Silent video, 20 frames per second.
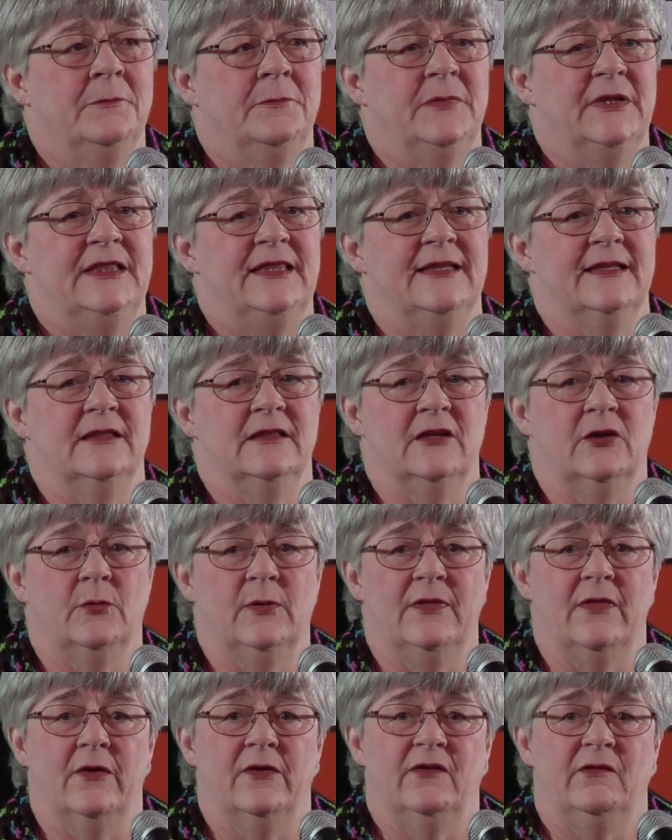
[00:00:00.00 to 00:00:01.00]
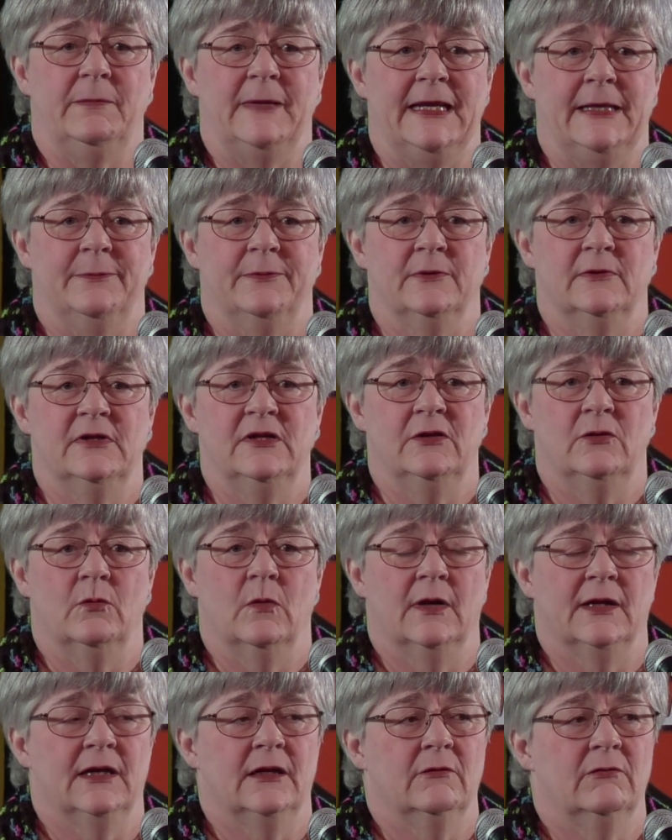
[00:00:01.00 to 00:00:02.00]
But then there were those people who
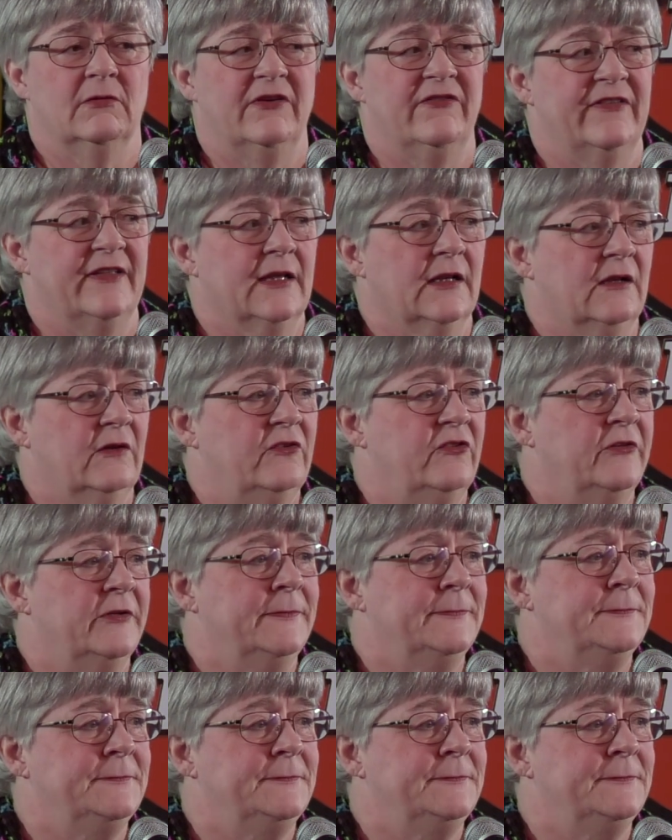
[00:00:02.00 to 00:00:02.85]
wanted revenge.